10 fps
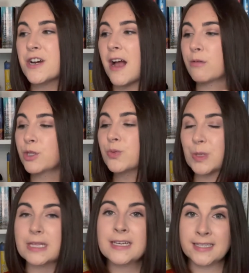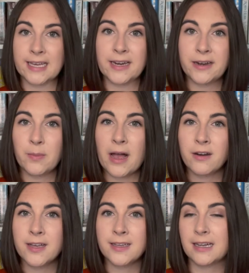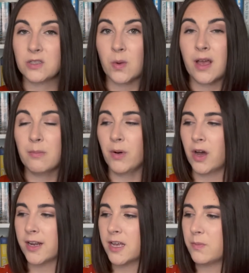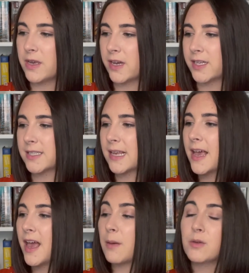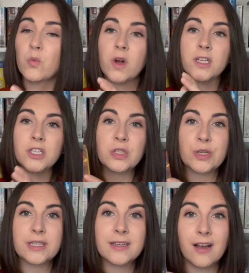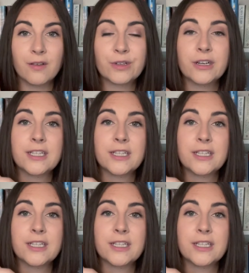I was just really excited about it, and that's why I bought it, because I mean, one, just look at the cover.